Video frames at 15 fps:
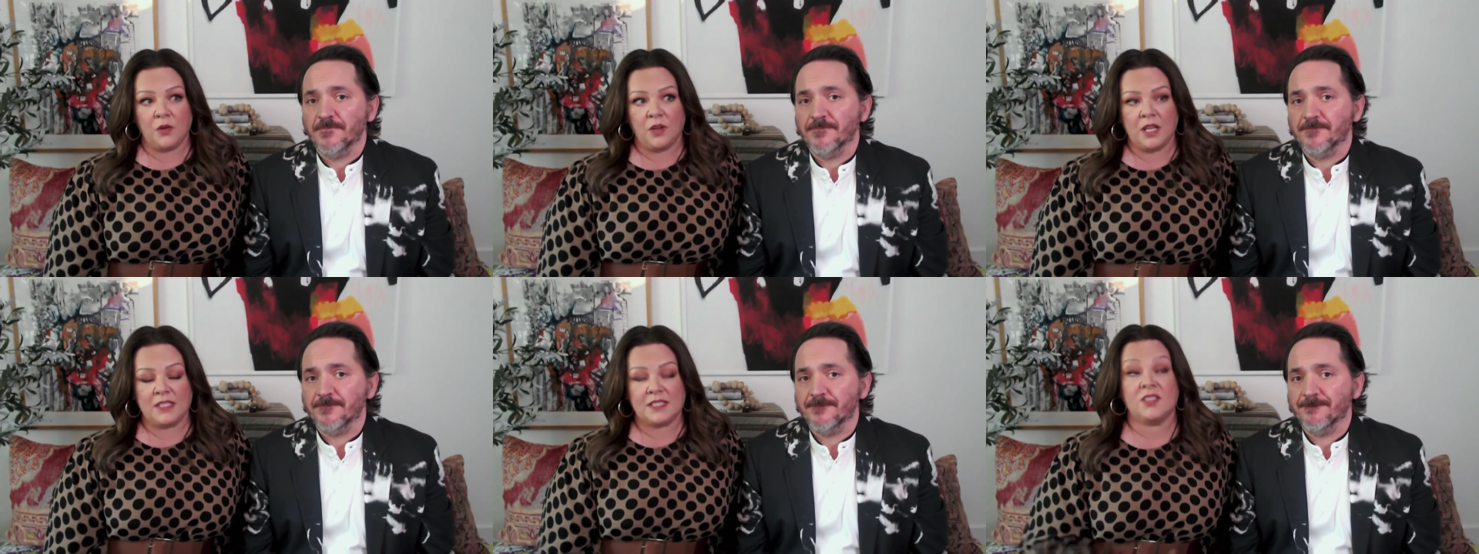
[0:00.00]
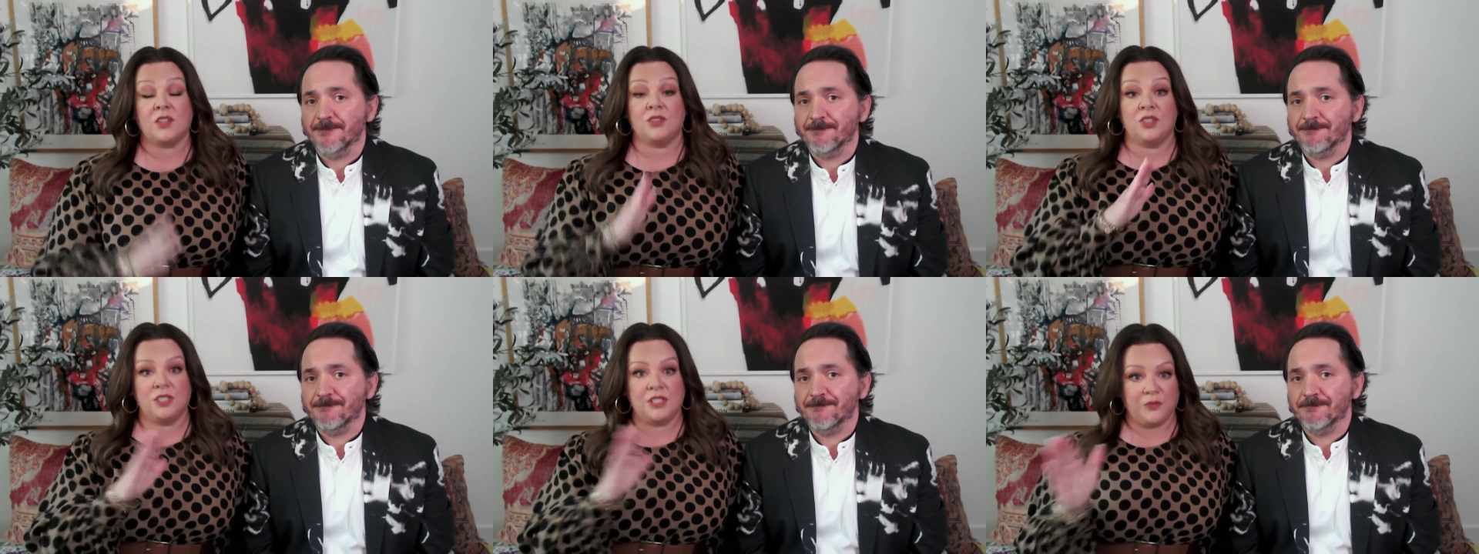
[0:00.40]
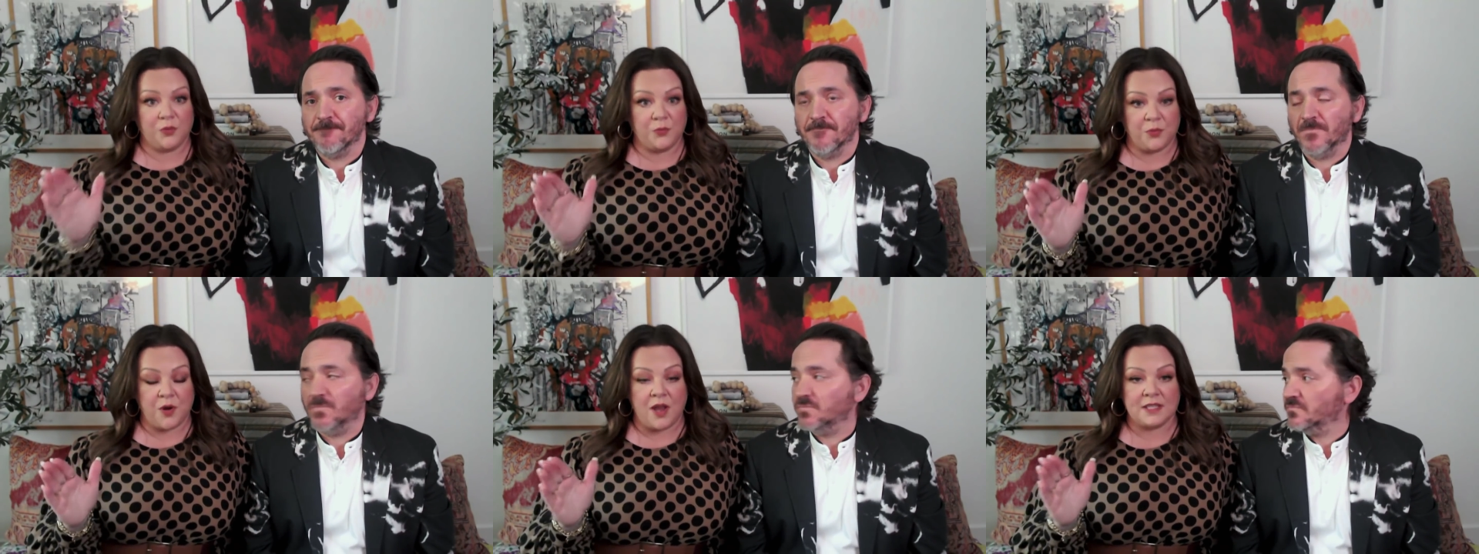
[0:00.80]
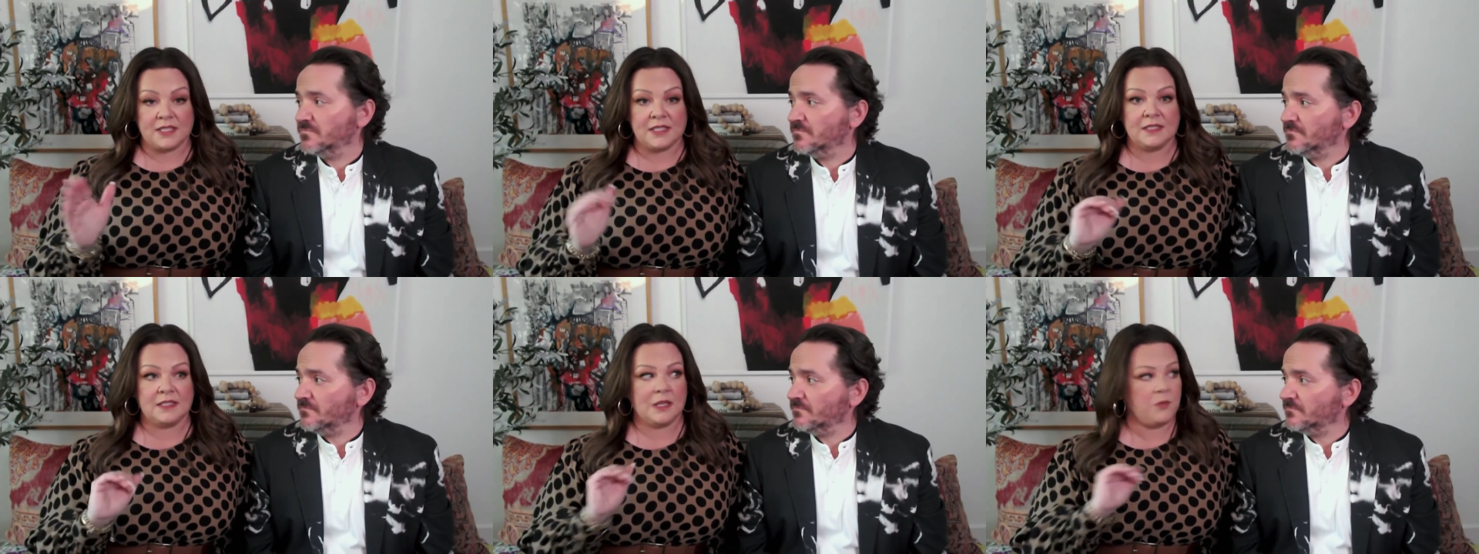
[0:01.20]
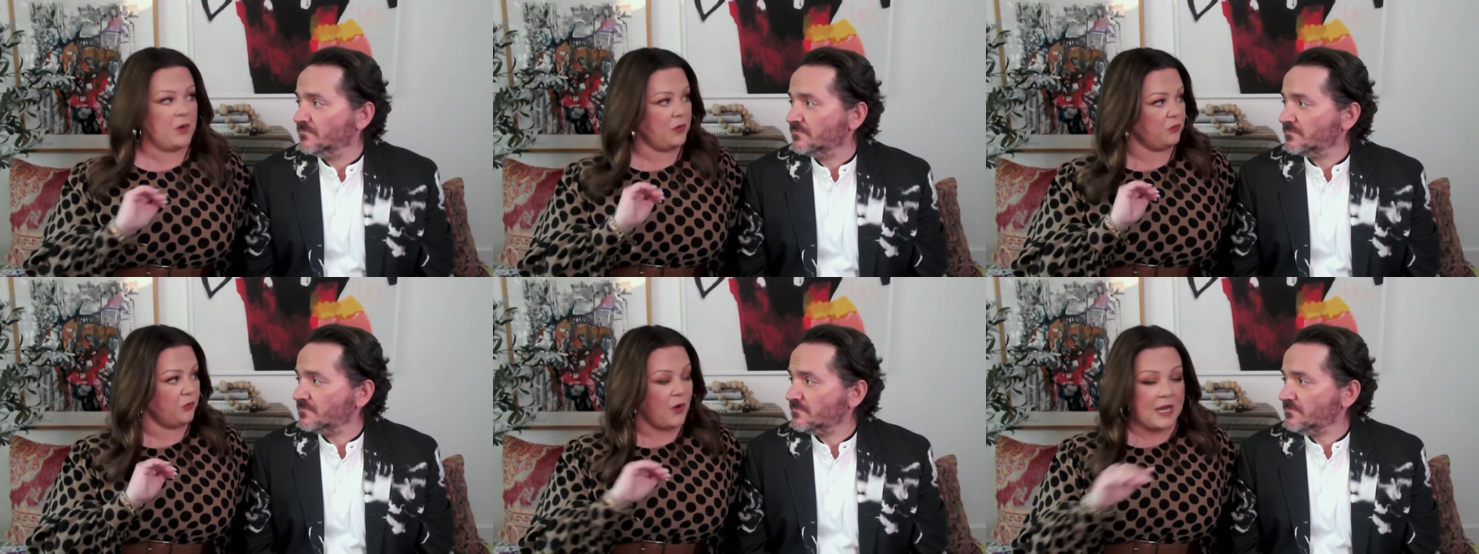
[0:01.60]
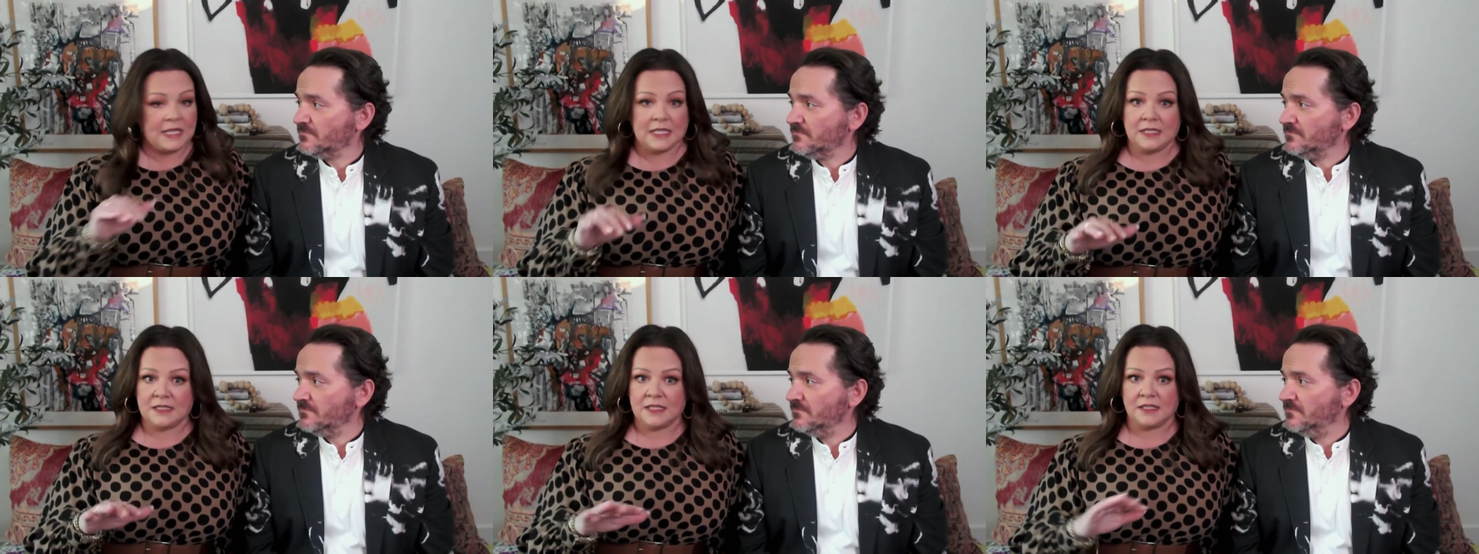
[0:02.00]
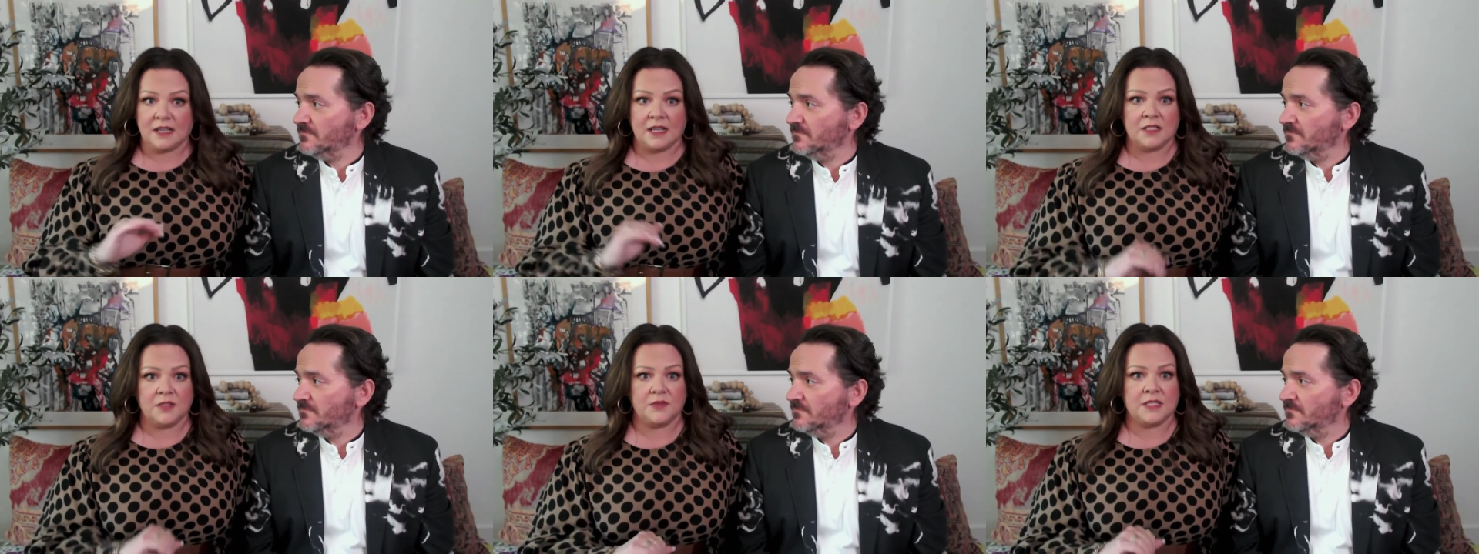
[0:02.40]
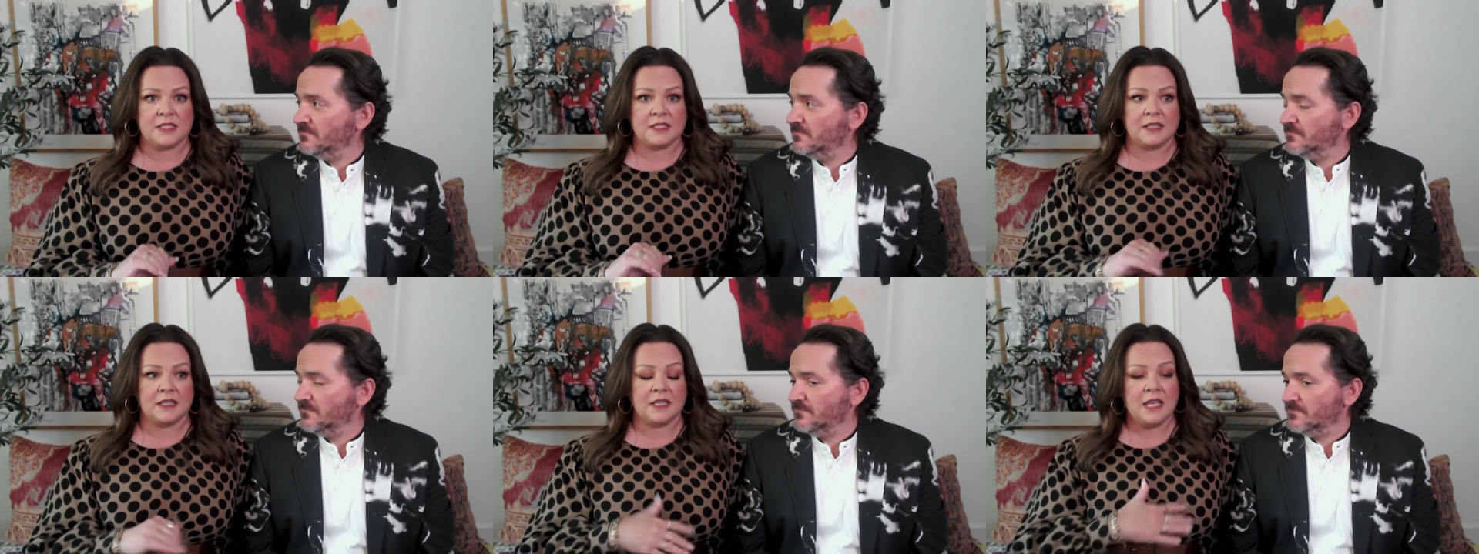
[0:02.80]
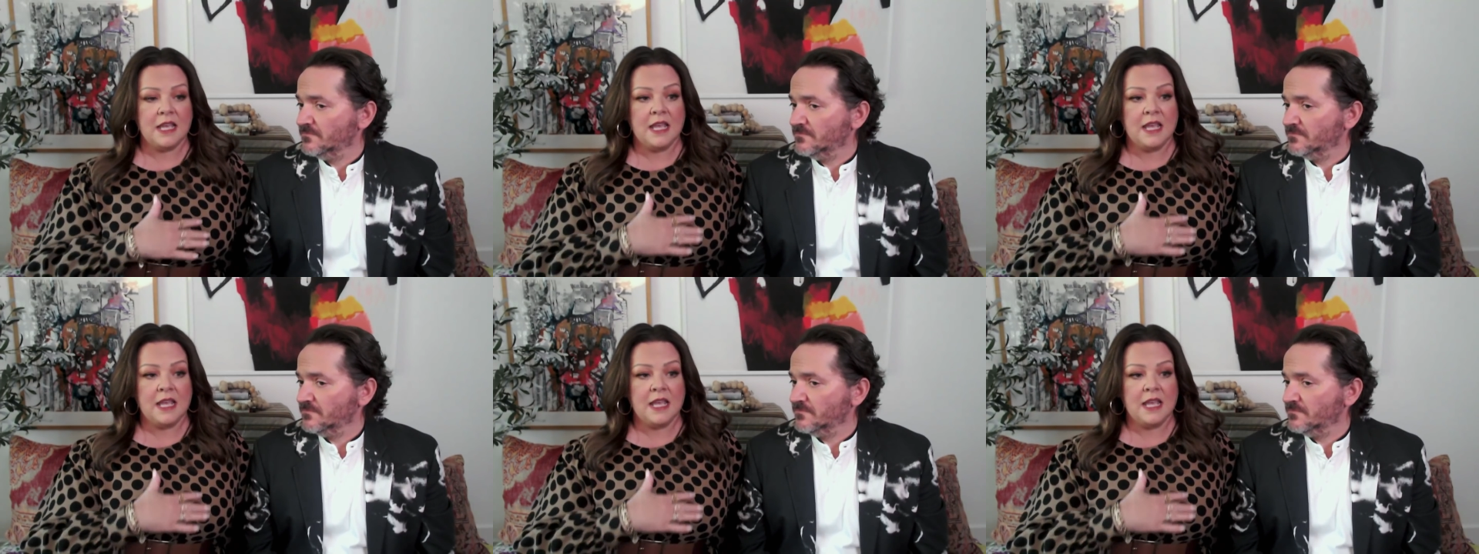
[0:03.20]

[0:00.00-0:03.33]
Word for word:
Speaker 1: It's such a different process. They went right into kind of this like